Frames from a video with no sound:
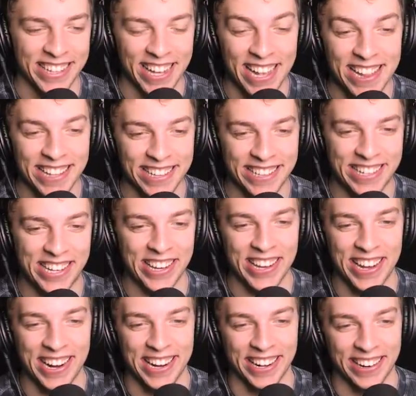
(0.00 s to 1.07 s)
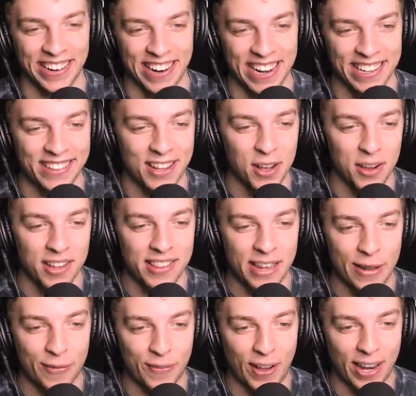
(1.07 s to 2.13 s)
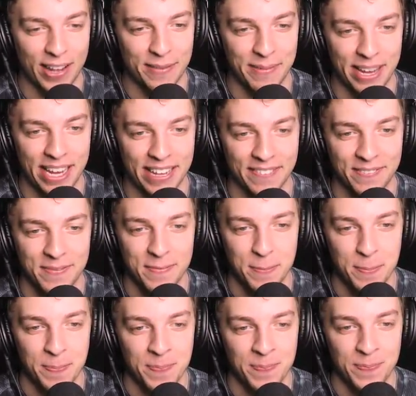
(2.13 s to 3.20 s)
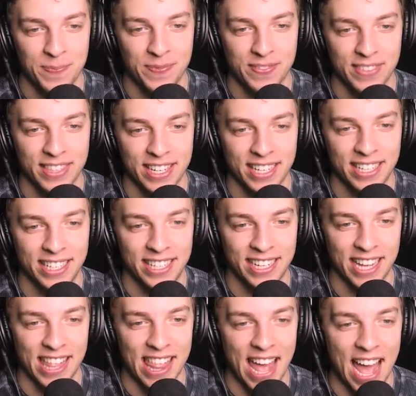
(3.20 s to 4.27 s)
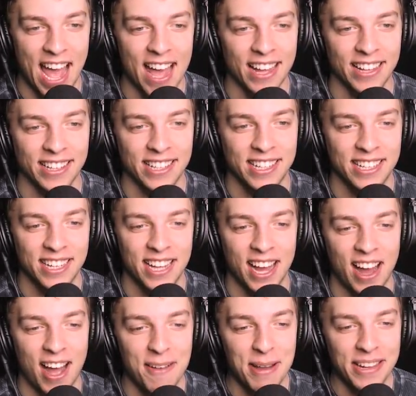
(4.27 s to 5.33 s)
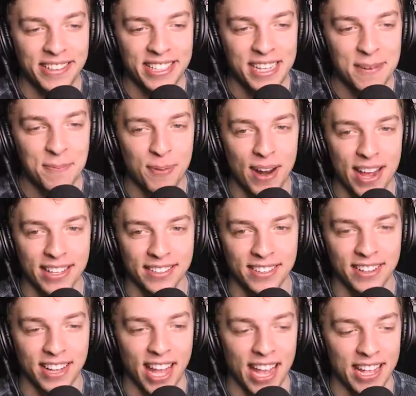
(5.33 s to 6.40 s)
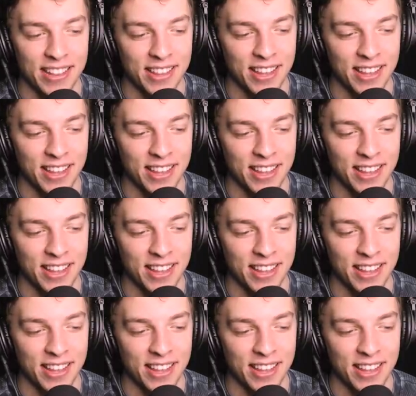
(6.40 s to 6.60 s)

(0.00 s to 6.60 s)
You guys are good. Alright. Slogo says, follow me. Look at that. I'm actually impressed, okay?